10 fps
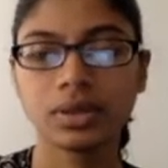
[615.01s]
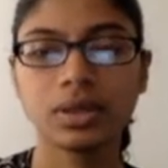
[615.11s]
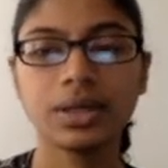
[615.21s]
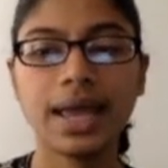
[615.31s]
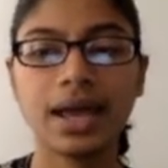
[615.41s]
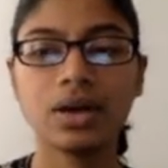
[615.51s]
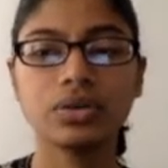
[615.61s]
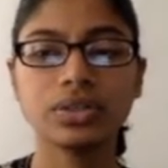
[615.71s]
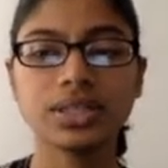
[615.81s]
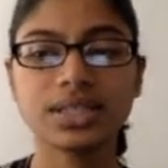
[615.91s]
Now,
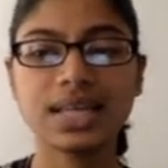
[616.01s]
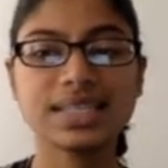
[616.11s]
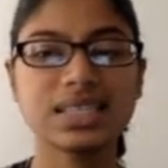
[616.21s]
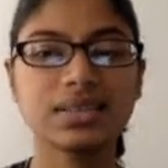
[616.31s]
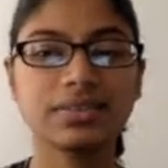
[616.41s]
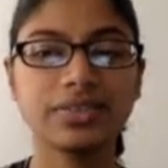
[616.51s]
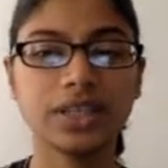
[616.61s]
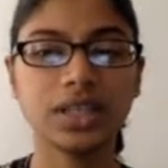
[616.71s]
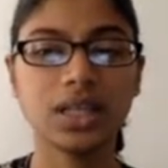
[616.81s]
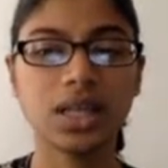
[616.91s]
does that still
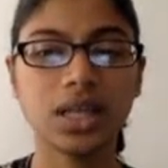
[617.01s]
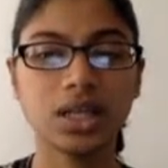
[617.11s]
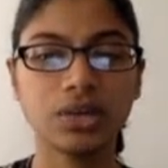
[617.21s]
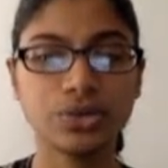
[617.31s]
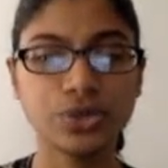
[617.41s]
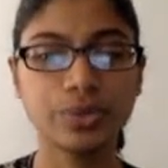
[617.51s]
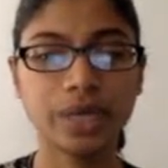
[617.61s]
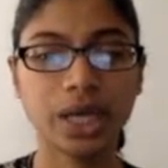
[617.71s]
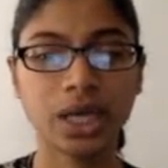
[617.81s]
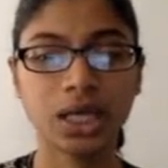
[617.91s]
feel a little too
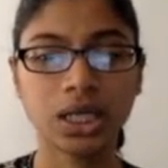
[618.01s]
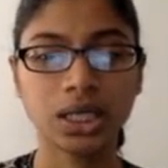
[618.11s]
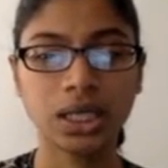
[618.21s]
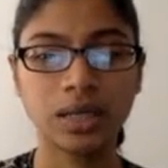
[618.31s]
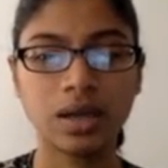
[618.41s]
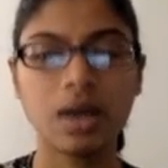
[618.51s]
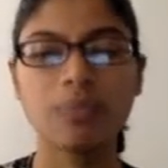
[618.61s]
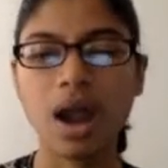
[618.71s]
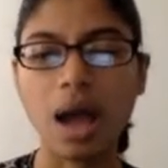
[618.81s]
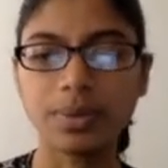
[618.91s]
big?
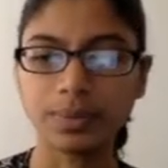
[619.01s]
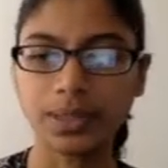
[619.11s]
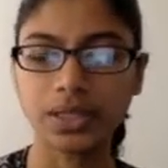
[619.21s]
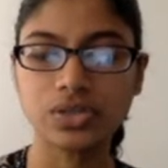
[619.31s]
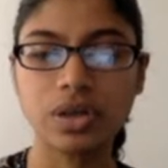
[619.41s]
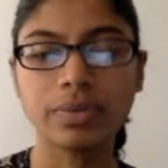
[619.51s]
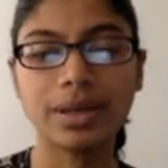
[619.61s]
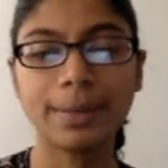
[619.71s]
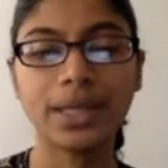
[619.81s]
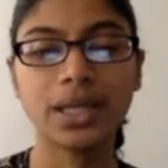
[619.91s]
Probably. So I'm going to
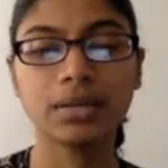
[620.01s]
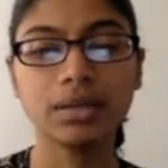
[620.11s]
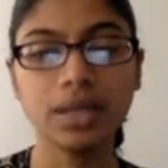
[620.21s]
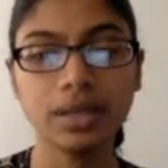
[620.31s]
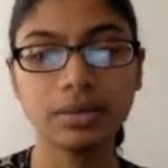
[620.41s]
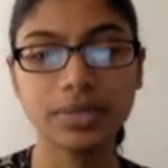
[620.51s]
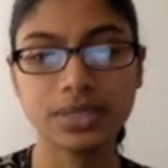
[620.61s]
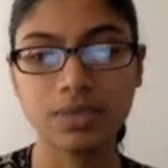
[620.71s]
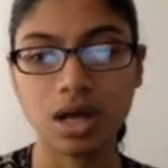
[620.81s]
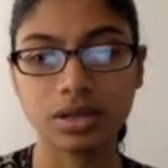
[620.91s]
make it a little bit
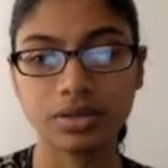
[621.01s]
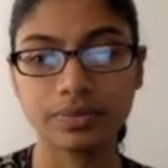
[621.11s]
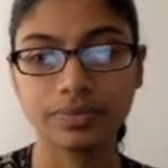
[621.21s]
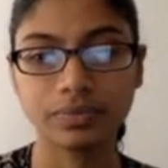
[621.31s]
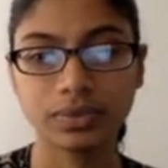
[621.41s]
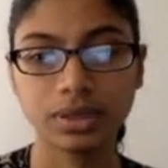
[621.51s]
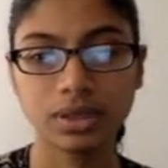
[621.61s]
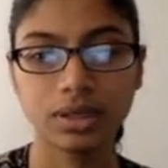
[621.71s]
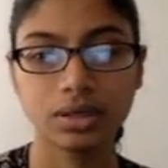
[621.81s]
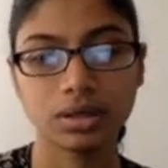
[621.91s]
smaller.
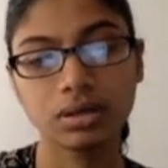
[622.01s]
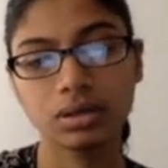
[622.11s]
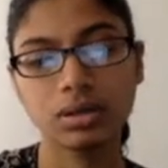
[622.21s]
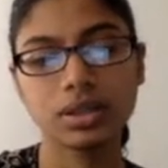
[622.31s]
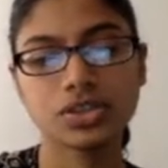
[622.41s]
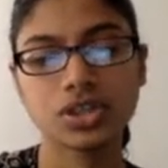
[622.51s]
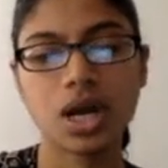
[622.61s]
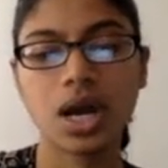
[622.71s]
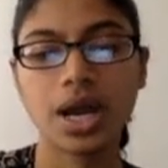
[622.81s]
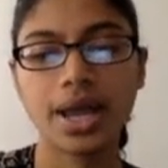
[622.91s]
Let's
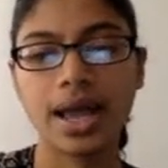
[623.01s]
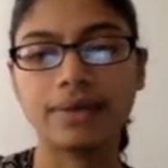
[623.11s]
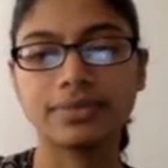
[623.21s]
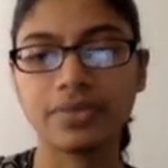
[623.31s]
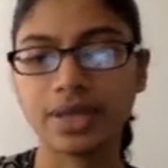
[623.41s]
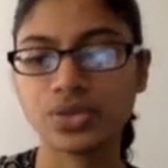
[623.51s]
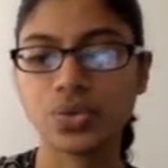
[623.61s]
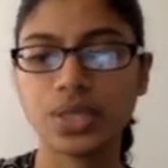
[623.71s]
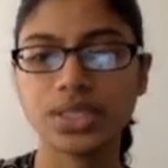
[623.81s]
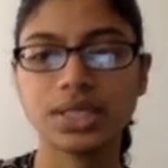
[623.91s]
try half of that,
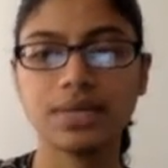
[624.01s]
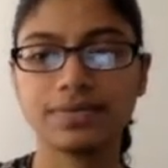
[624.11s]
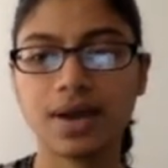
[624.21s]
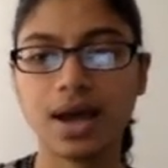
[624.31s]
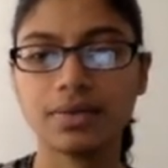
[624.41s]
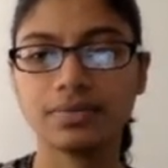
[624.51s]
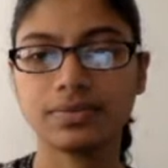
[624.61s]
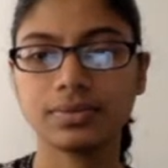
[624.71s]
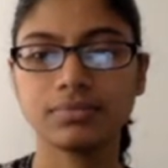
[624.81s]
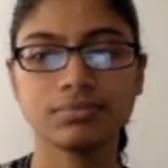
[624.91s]
25.
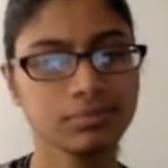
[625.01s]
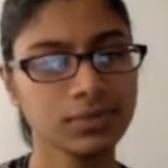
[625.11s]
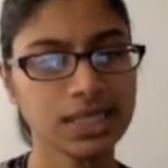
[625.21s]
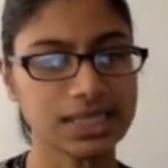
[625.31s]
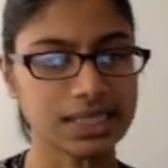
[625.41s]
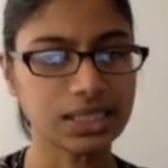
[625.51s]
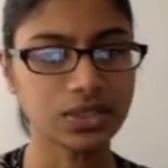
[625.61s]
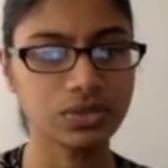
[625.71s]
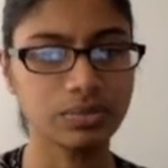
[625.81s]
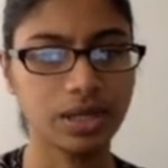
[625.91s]
Still
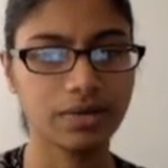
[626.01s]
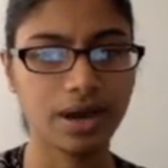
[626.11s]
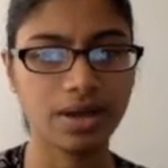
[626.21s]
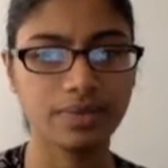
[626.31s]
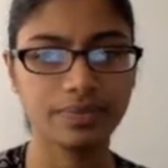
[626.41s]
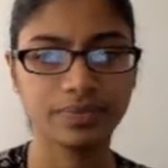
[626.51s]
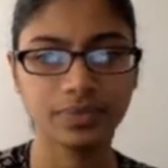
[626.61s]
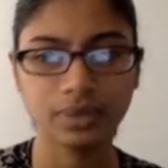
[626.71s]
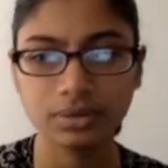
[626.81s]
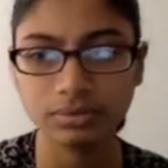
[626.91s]
too big, right?
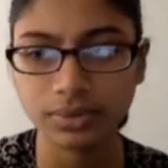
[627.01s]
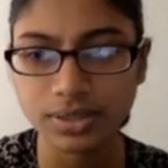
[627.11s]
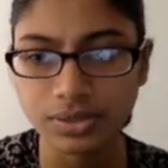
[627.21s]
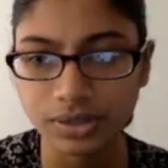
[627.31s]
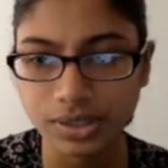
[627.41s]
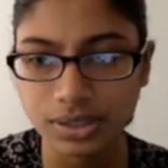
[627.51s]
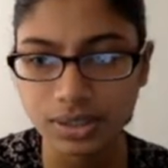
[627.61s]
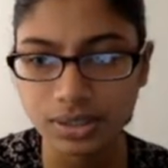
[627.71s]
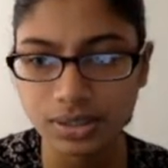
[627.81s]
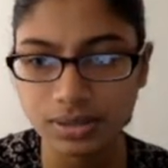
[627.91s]
Oh, that's
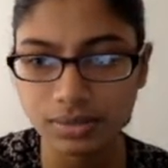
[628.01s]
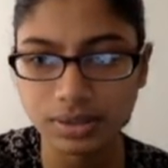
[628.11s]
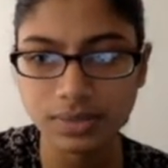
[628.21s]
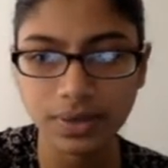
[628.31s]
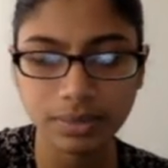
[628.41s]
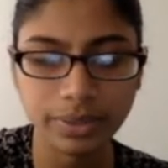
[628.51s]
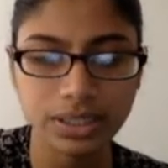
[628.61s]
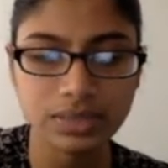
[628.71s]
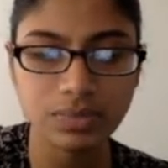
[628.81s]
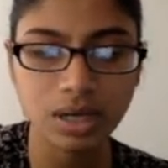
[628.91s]
36. Let's see if I can make it
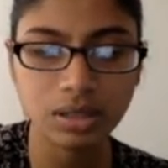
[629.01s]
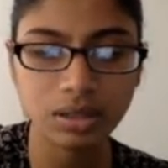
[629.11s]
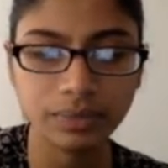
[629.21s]
smaller.